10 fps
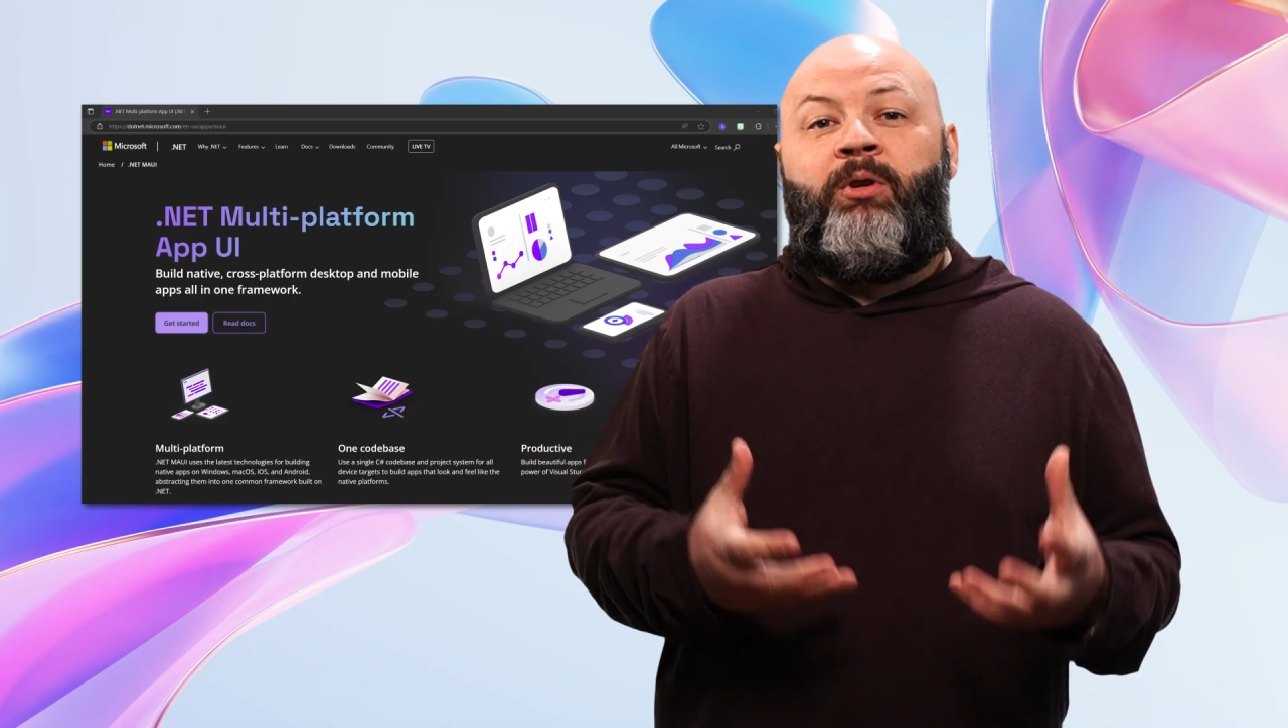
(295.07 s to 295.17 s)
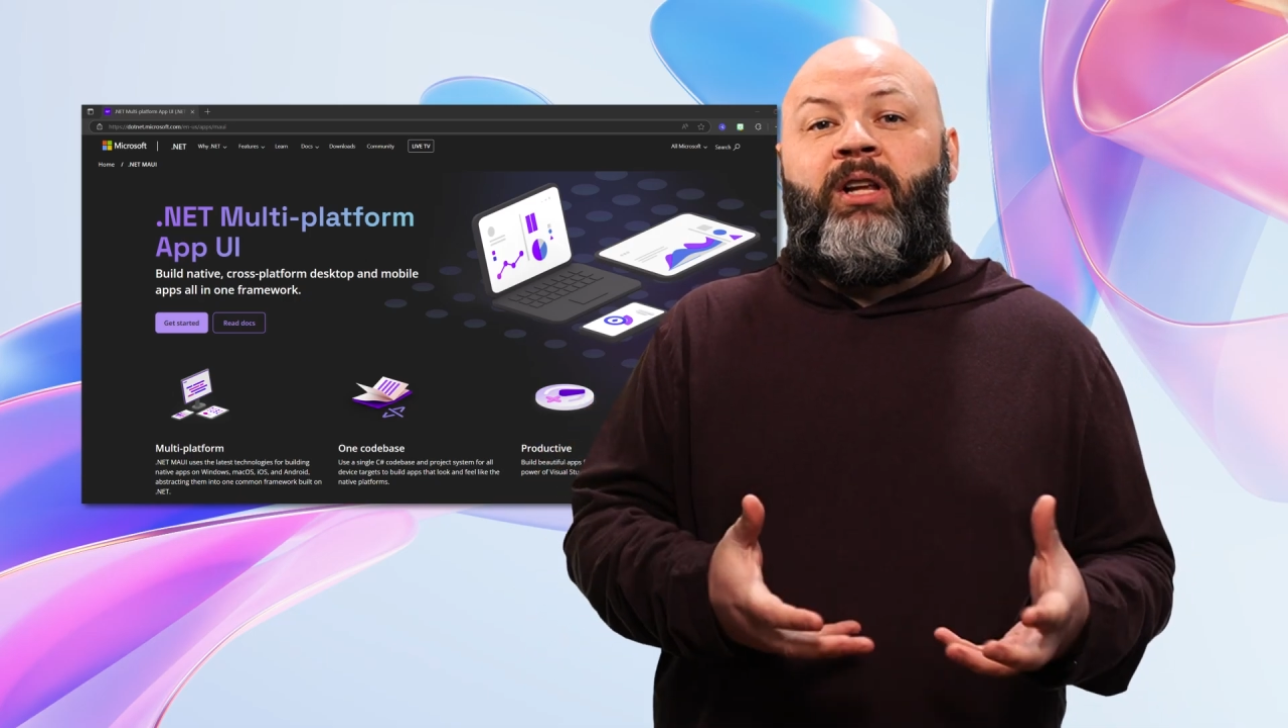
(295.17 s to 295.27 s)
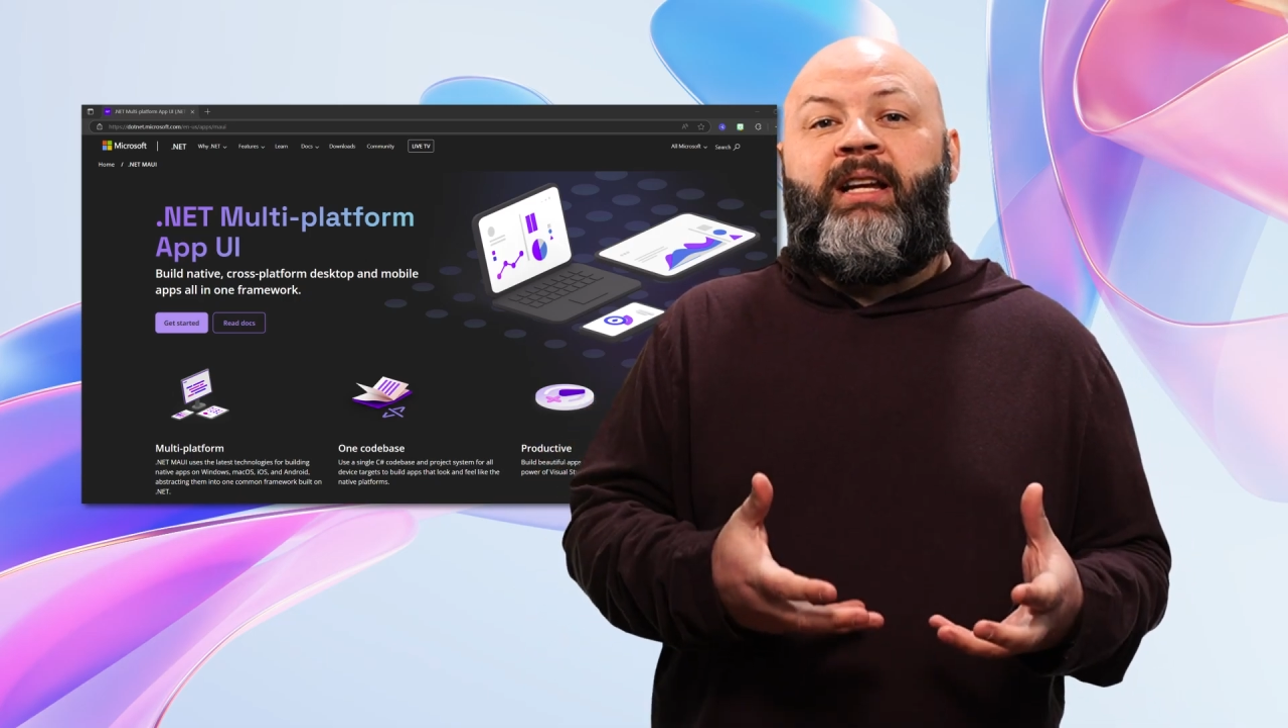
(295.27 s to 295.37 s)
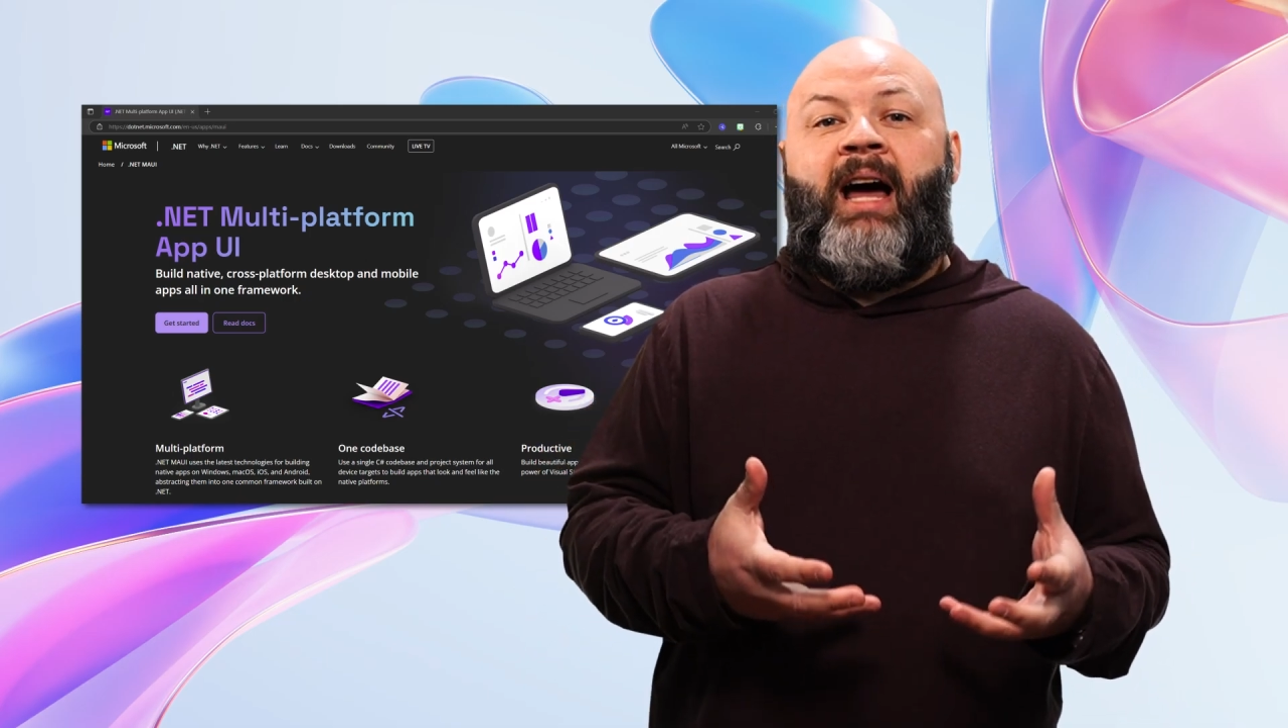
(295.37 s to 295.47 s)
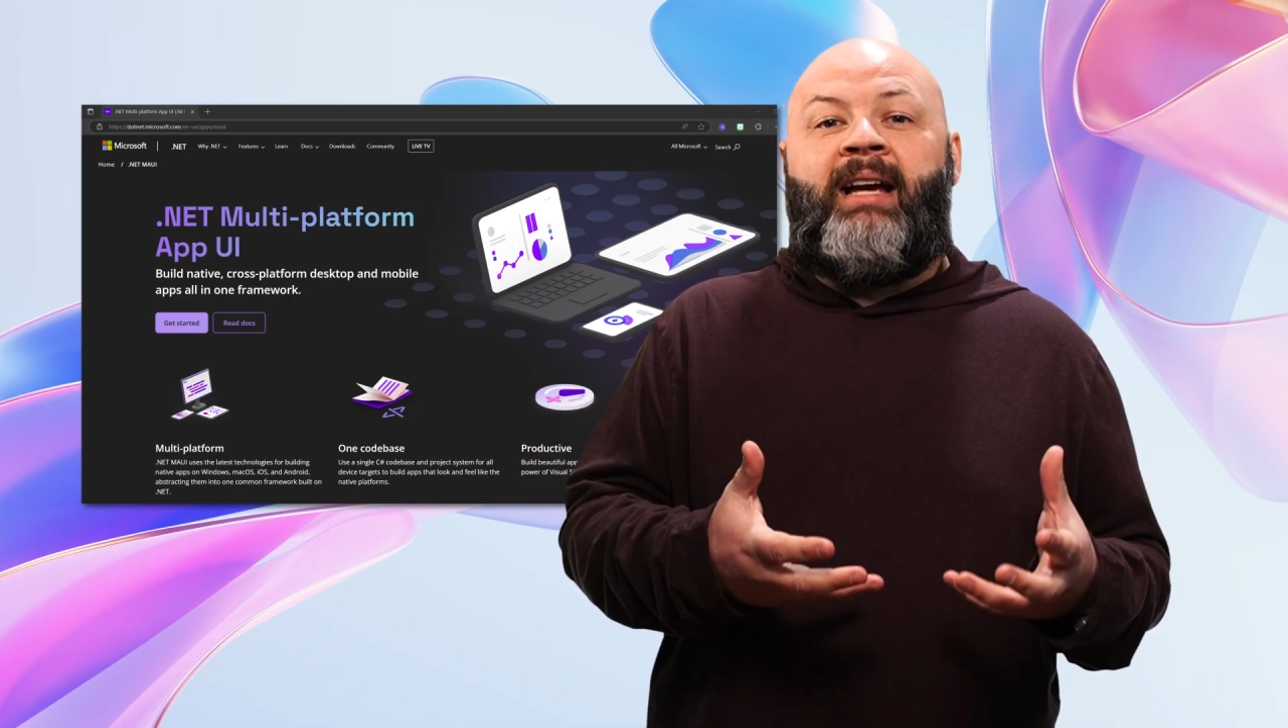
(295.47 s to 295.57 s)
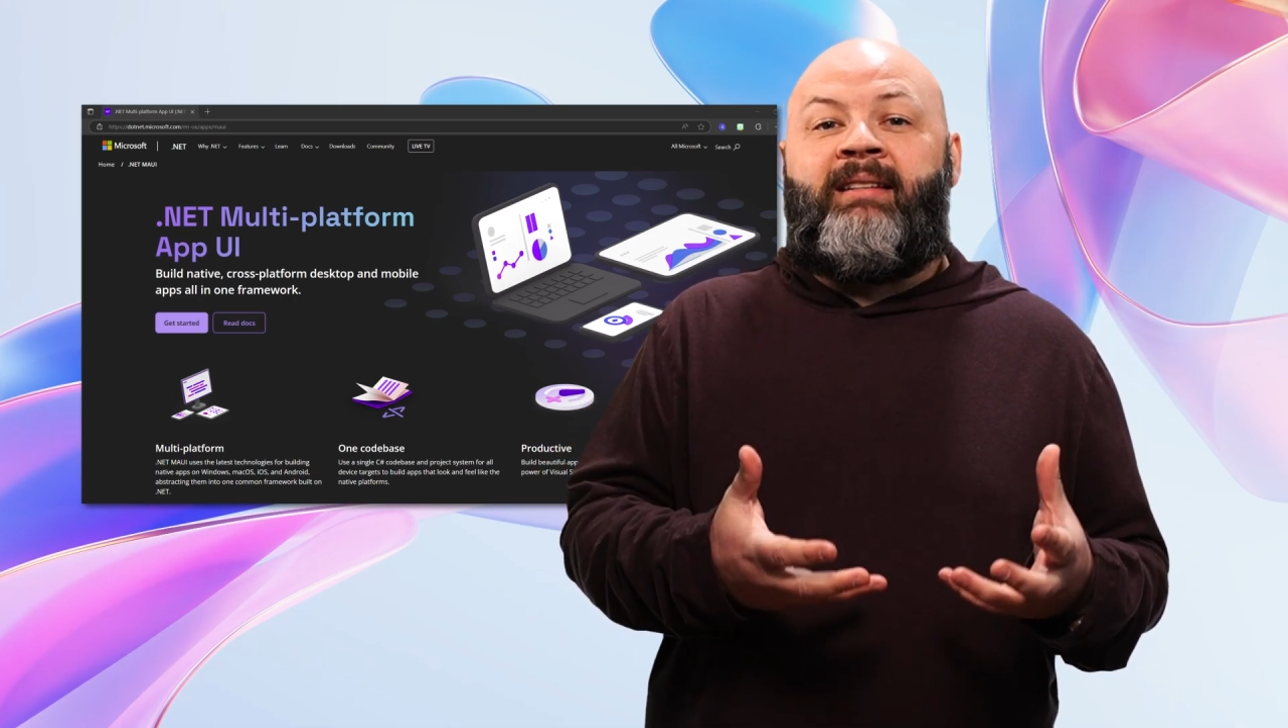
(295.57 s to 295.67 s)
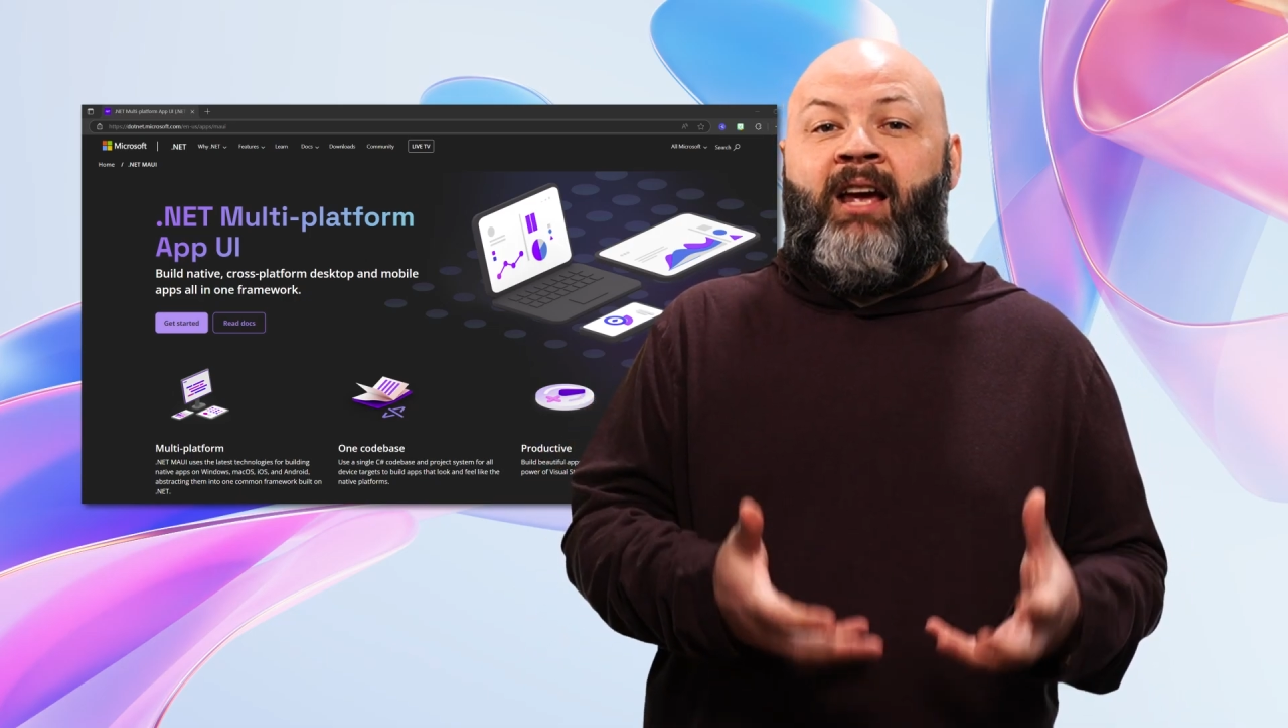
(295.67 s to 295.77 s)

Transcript: really nice